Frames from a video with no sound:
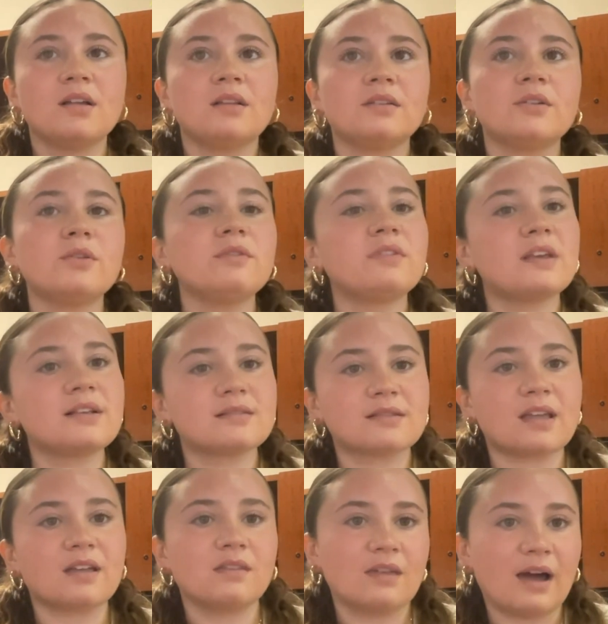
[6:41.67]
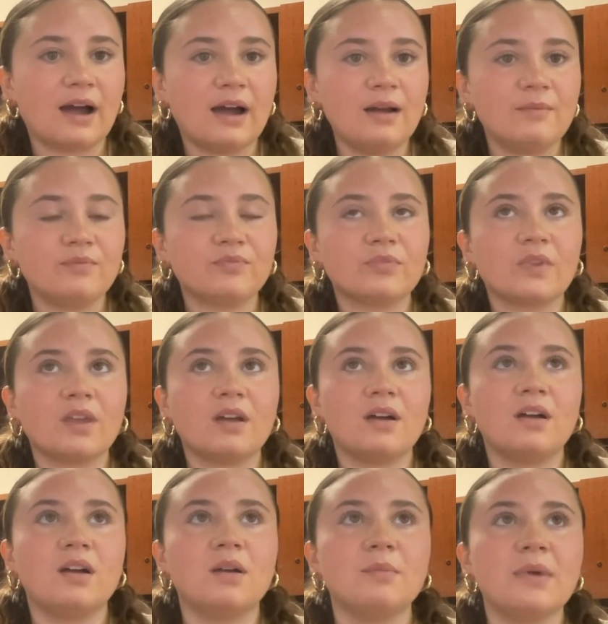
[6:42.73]
little things like that.
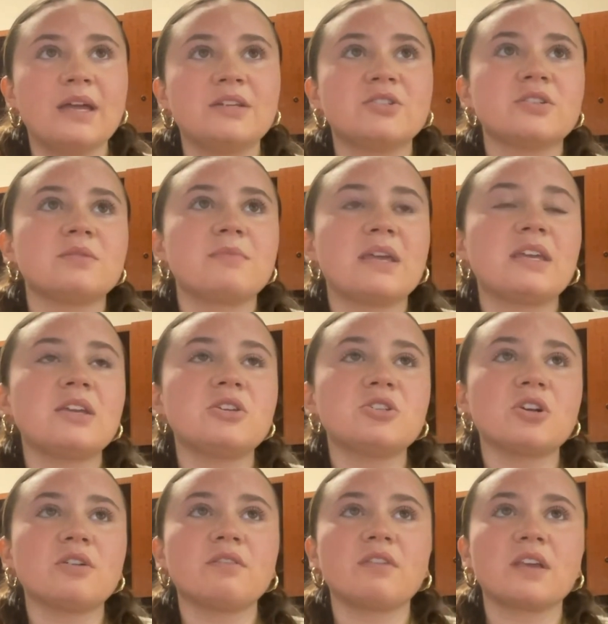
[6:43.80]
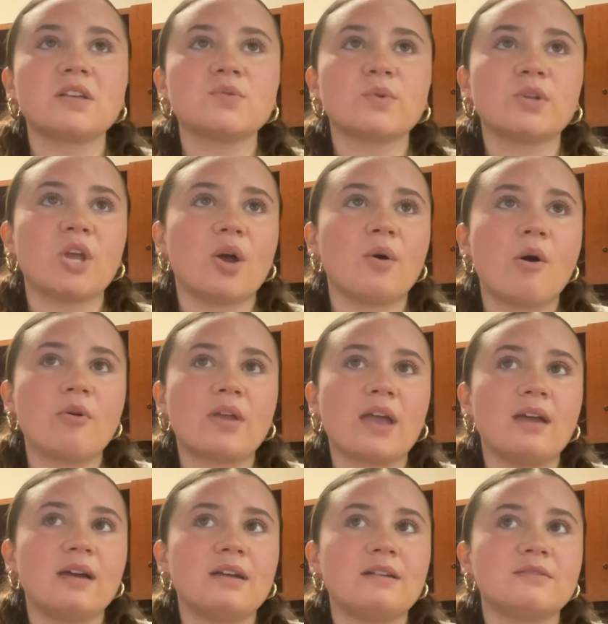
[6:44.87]
And just making sure things would go
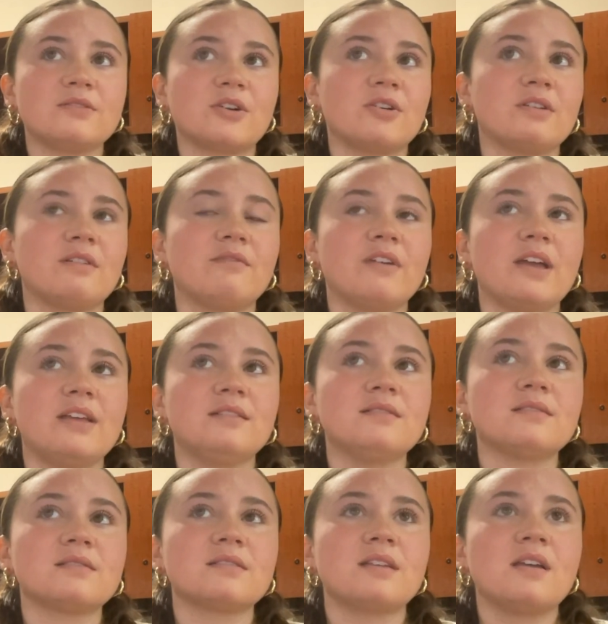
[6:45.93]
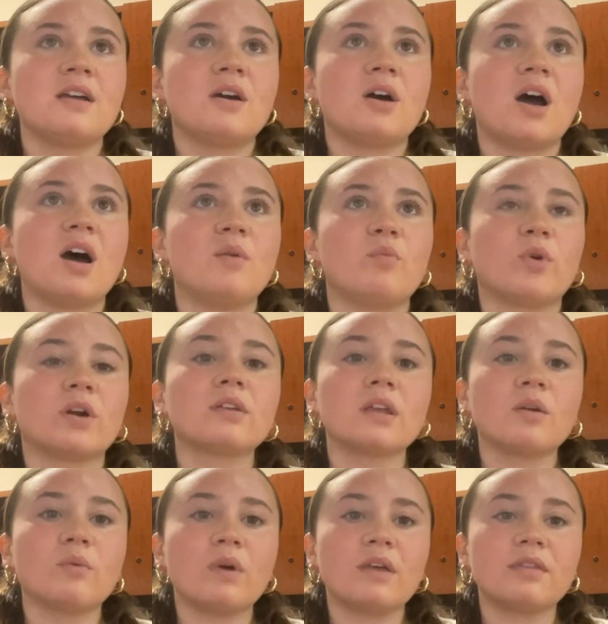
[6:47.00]
okay at a certain events,
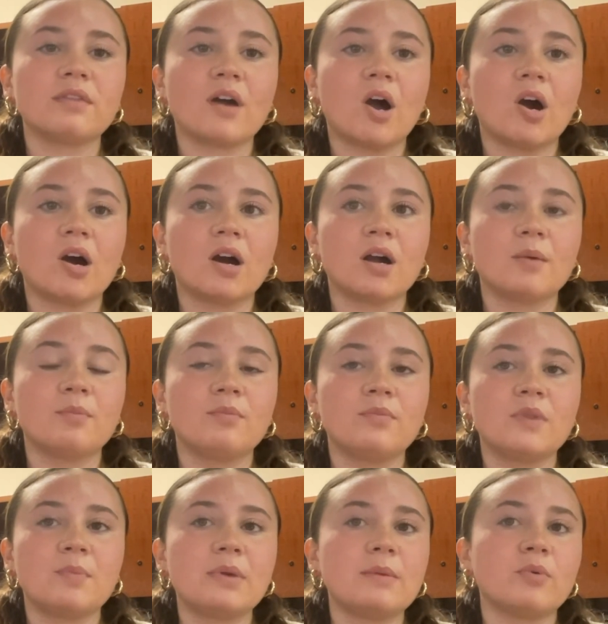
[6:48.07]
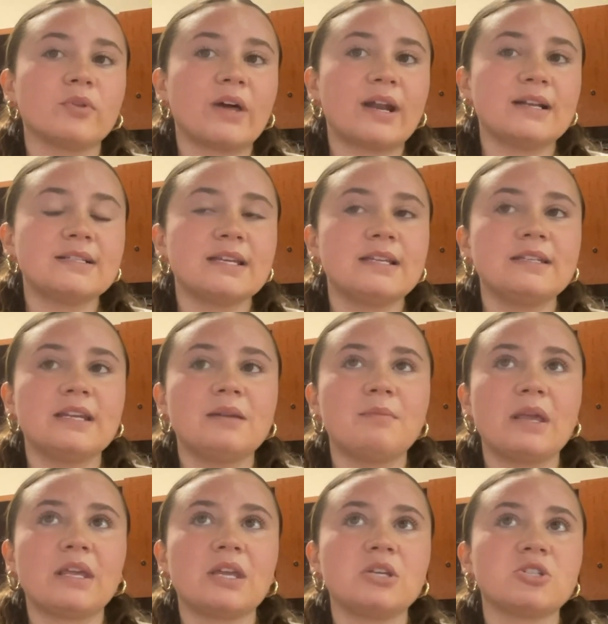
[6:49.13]
working with the people that attended,
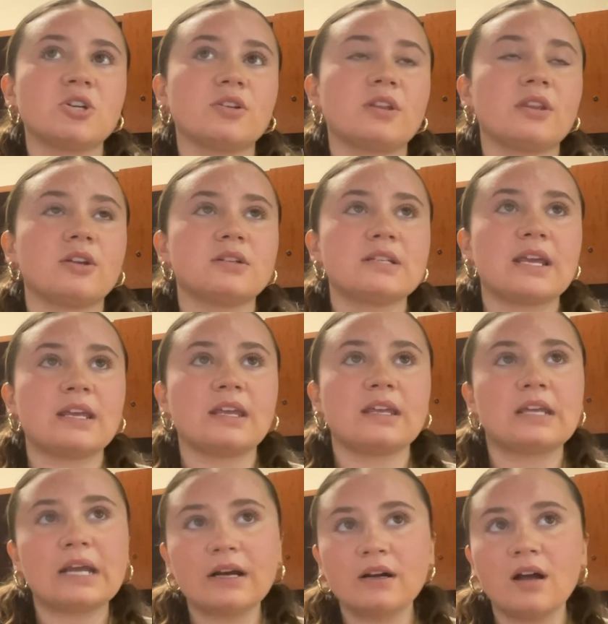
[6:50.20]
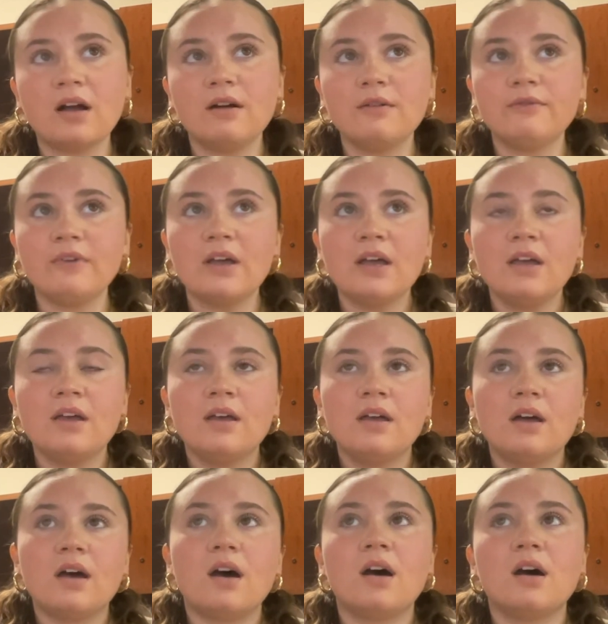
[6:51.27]
making sure that they're taken care of.
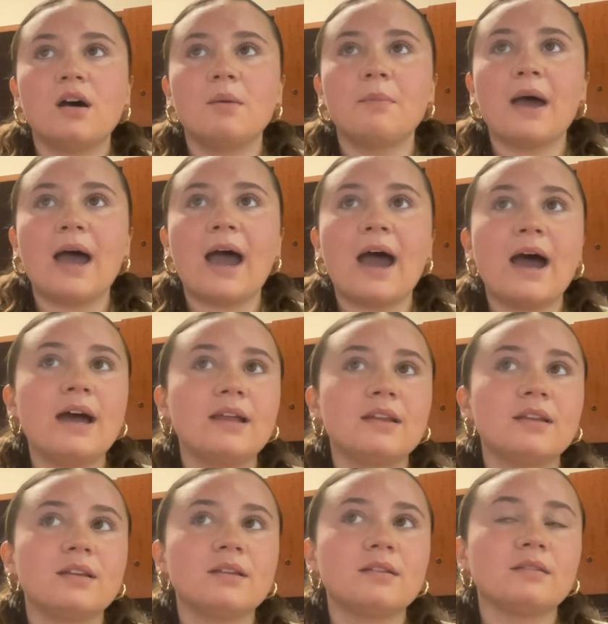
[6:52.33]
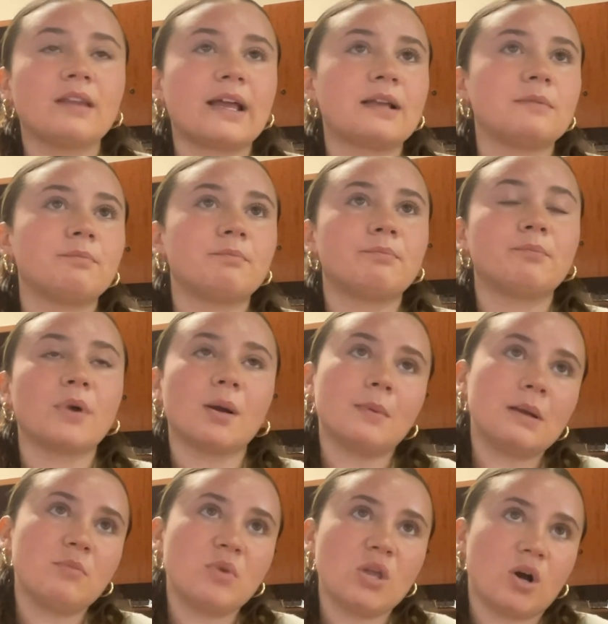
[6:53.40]
At like Bourbon
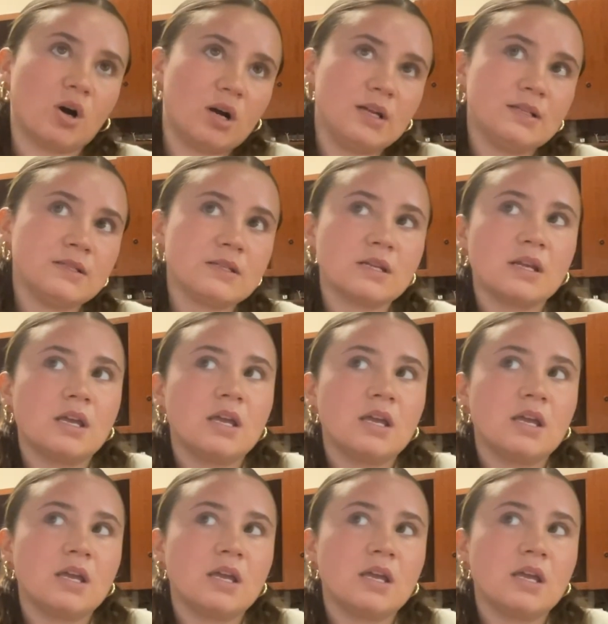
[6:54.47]
and Beyond,